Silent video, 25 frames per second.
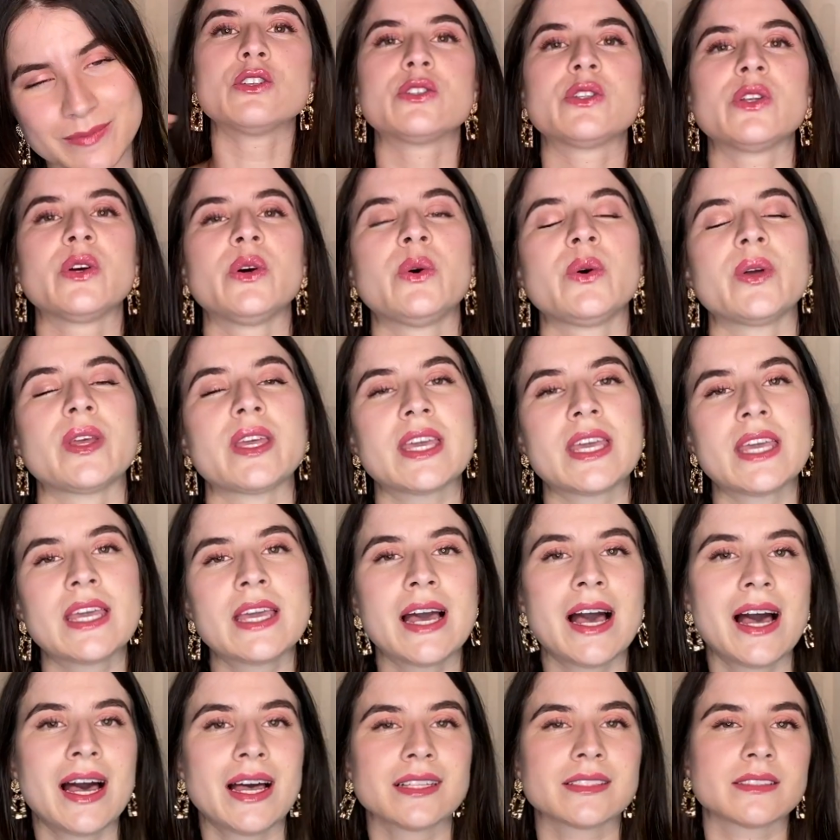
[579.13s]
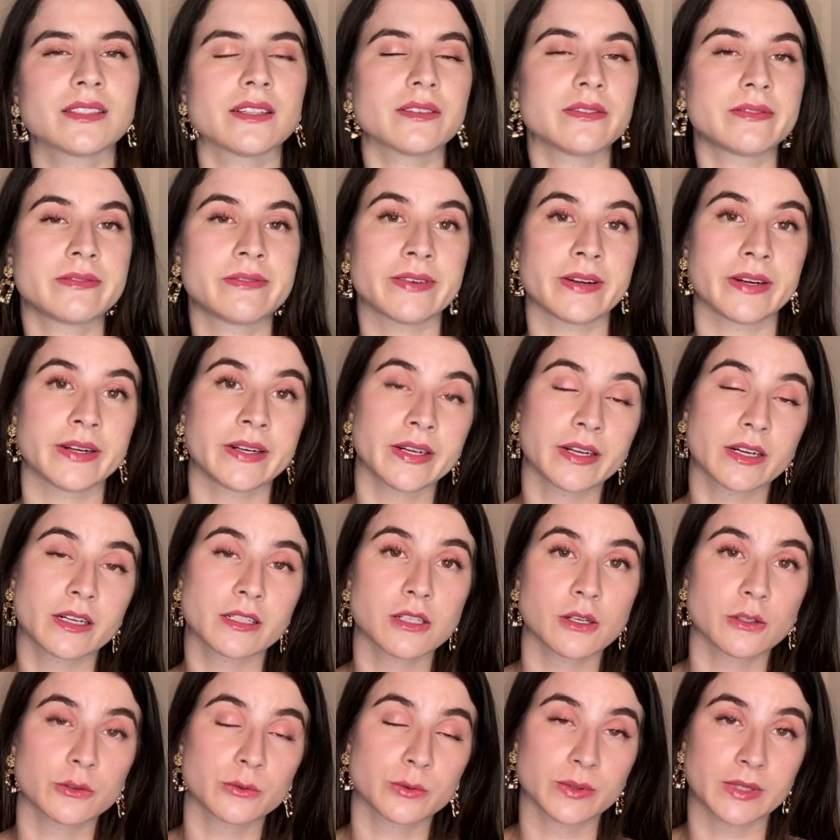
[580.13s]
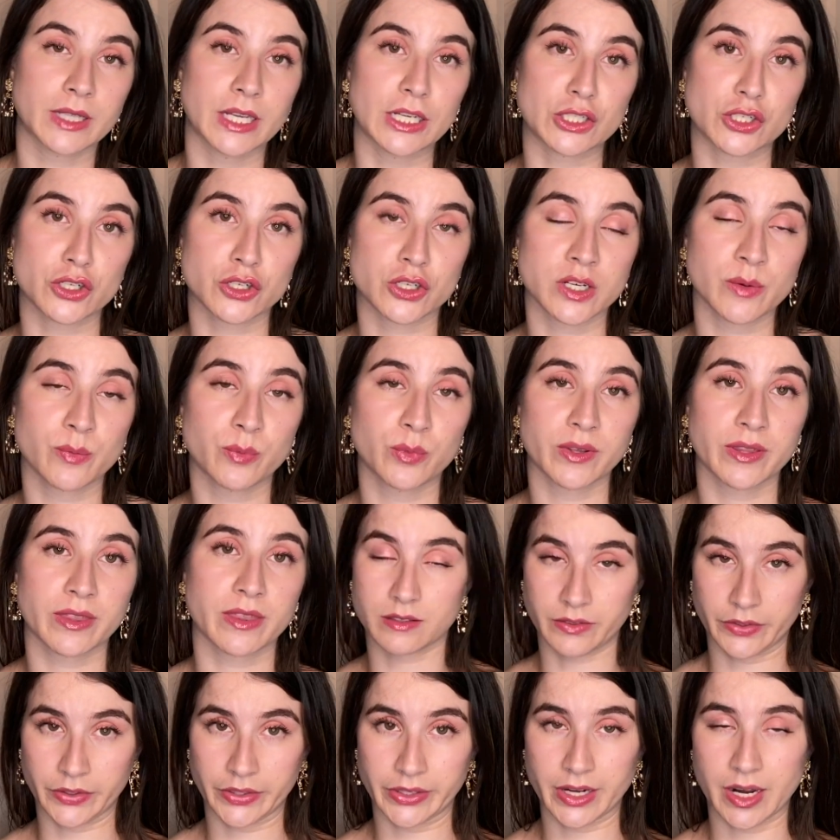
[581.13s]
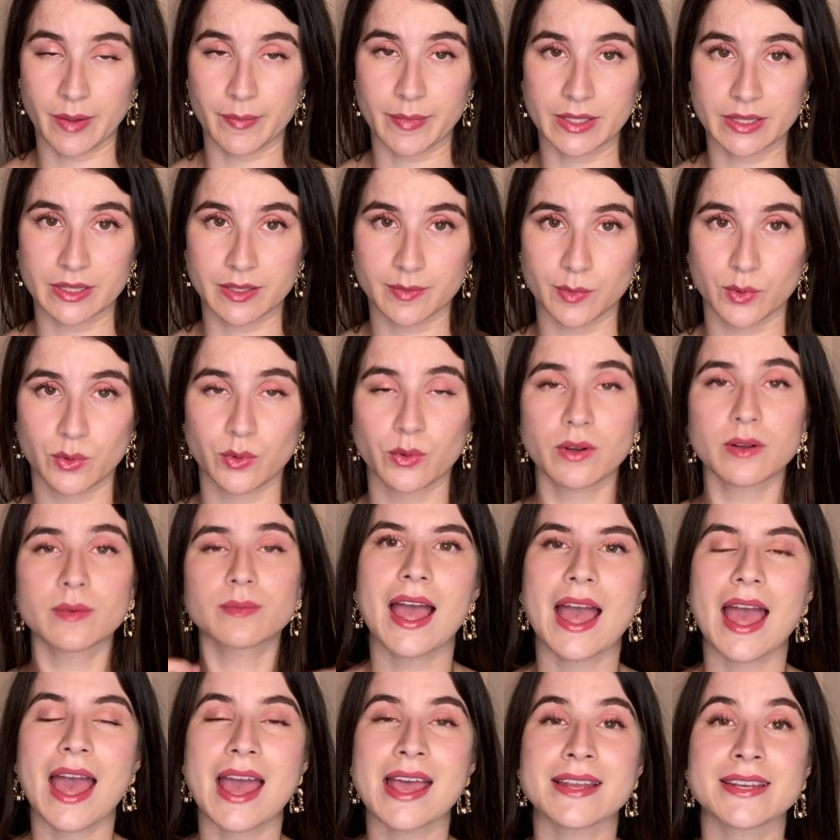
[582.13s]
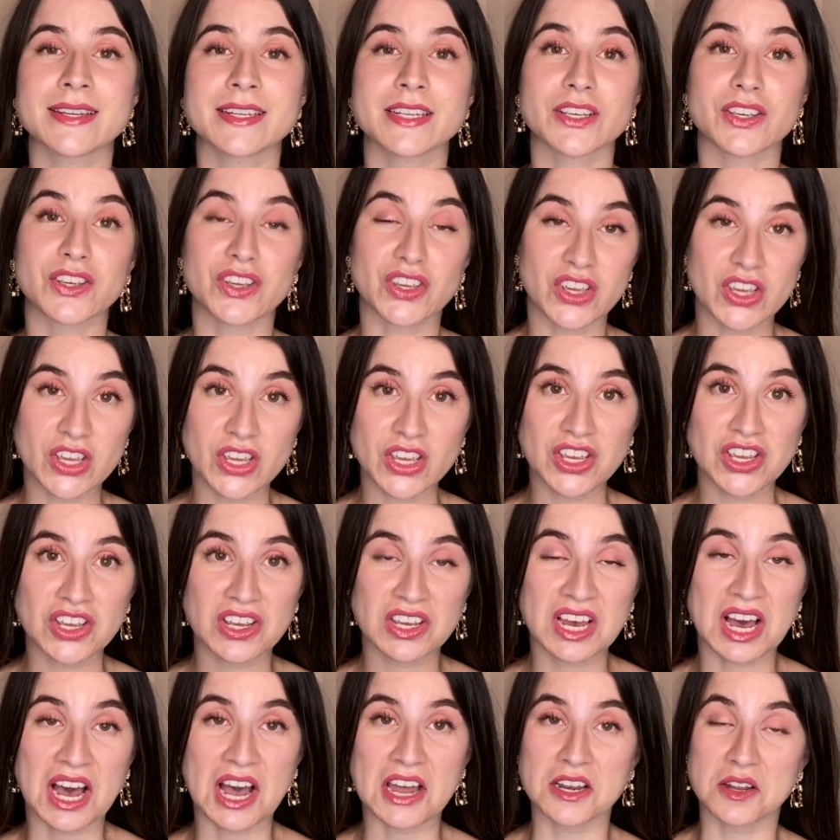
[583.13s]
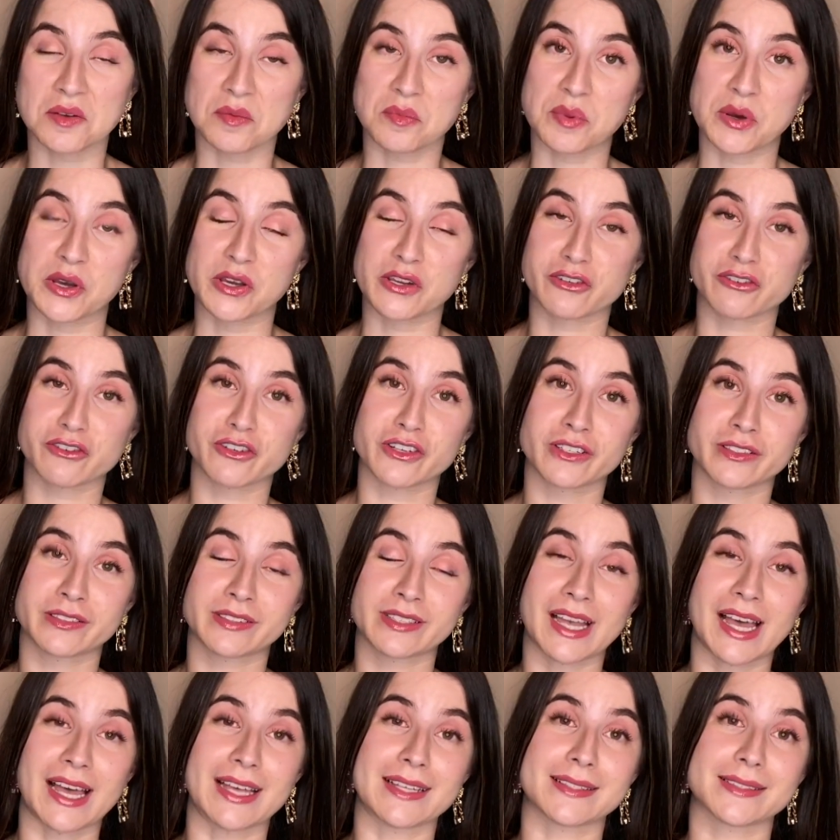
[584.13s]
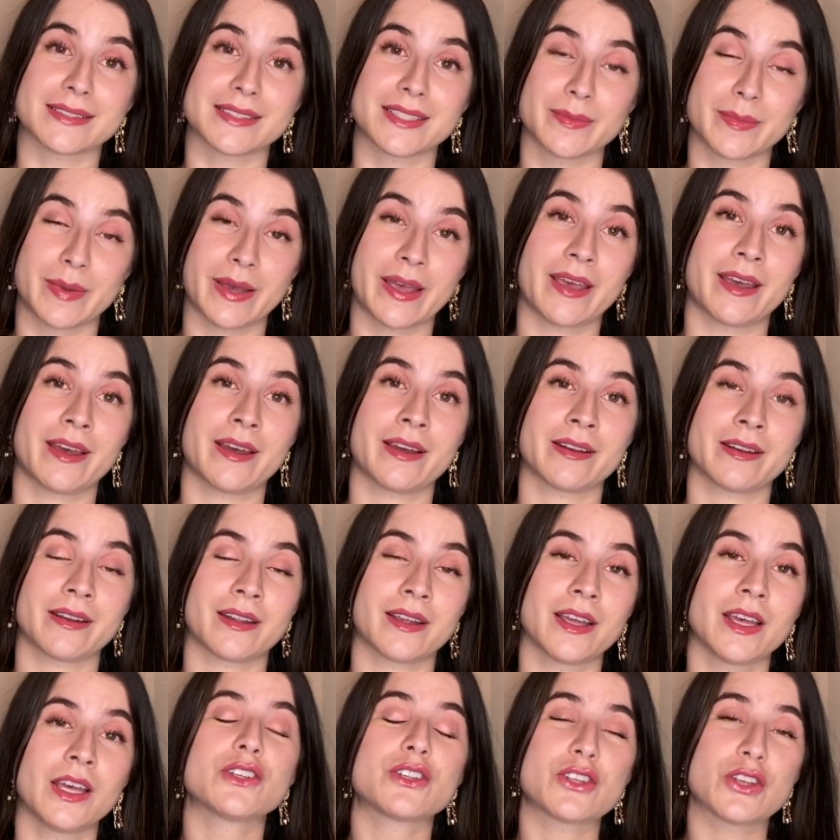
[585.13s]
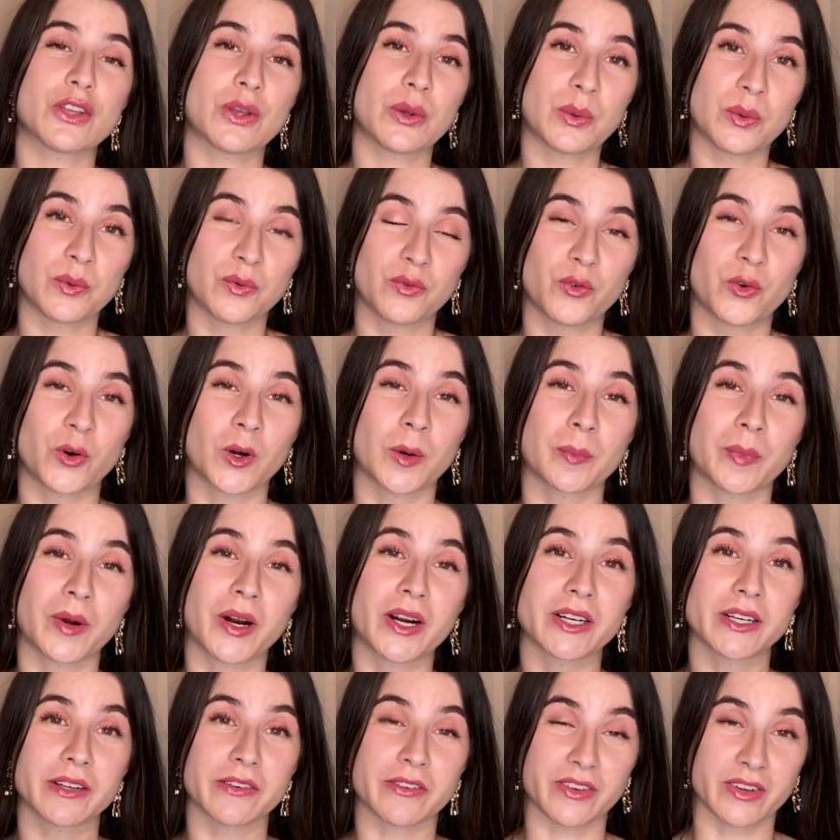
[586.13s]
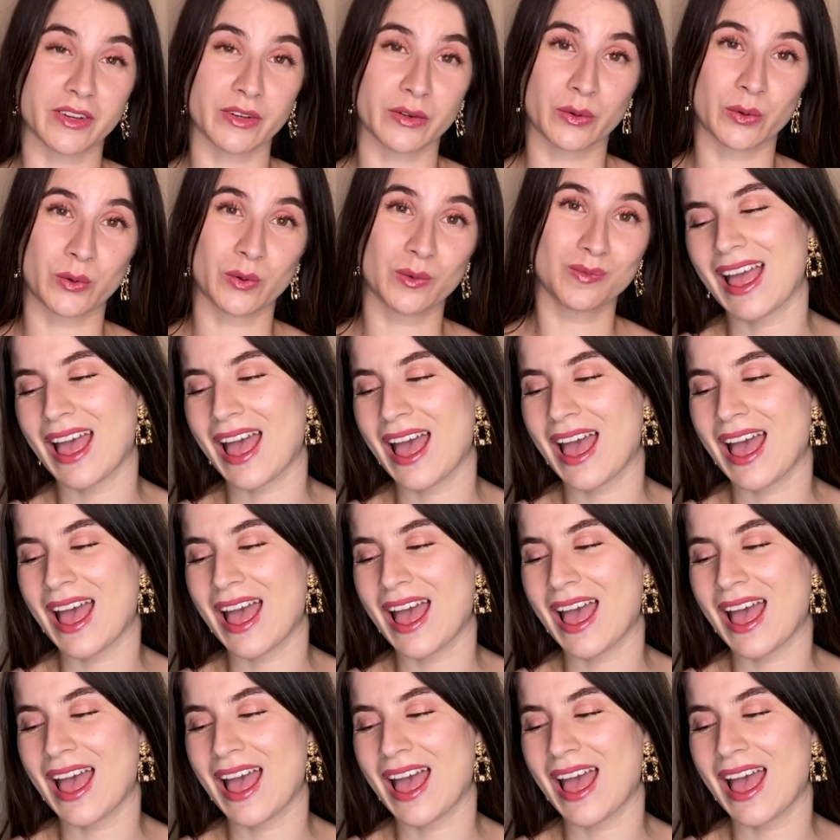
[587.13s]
So he has a very close relationship with Cyril Abiteboul, and he kind of pushes Esteban to form part of Renault.